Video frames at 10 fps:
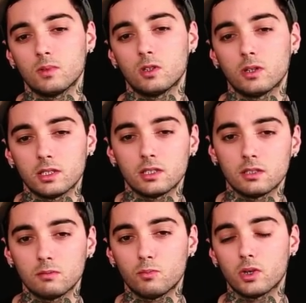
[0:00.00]

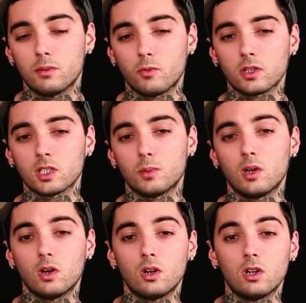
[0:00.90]
Chris Prim works on my
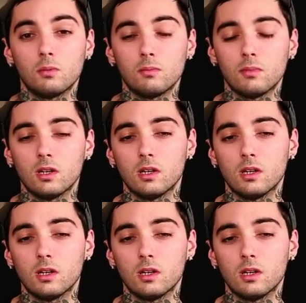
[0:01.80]
arm.